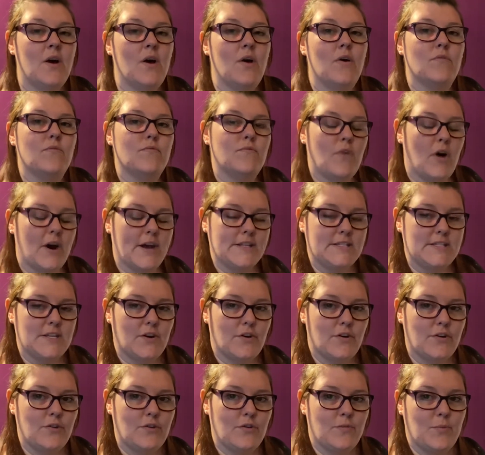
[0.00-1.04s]
Write it
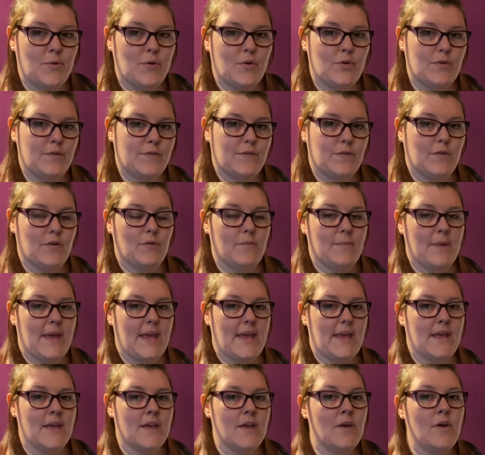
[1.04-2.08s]
on your board for
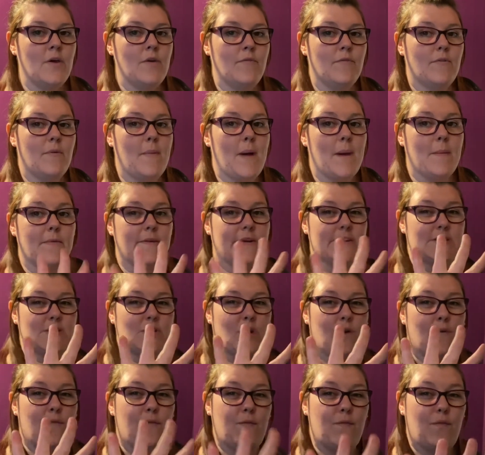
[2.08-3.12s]
me. Remember, it's
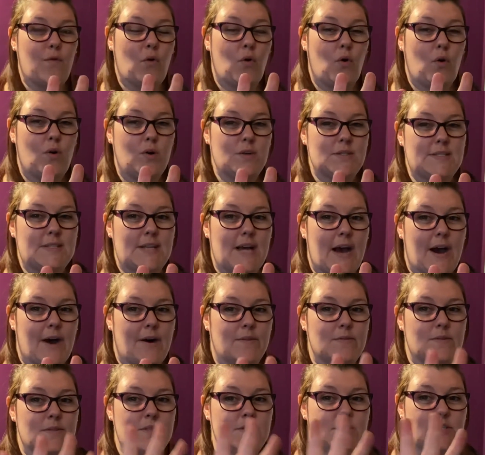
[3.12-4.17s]
got four
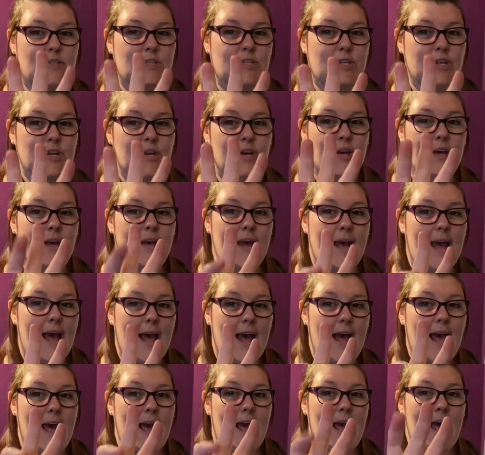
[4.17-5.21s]
sounds.
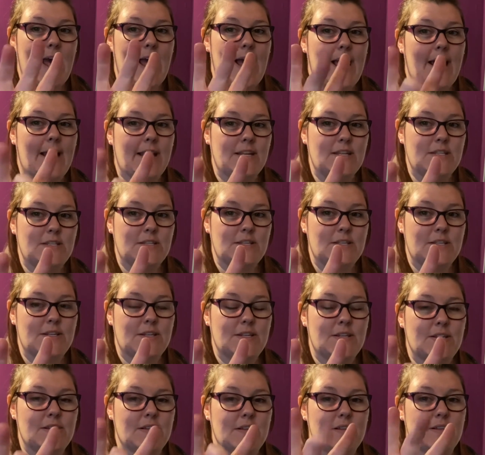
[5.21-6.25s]

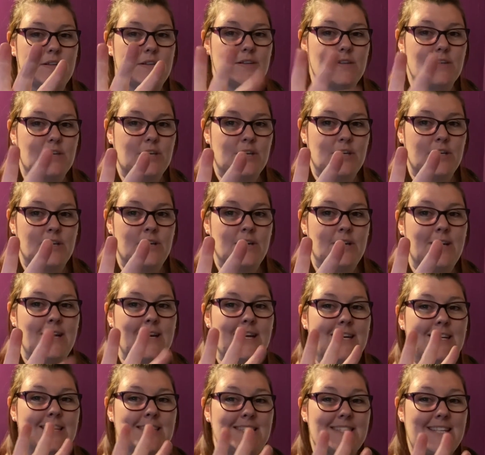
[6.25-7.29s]
T-a-n-k.
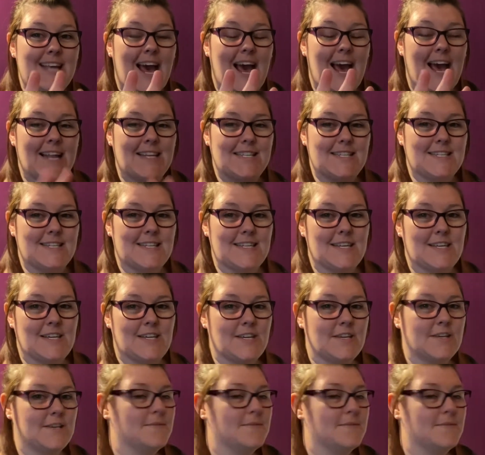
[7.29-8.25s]
Tank.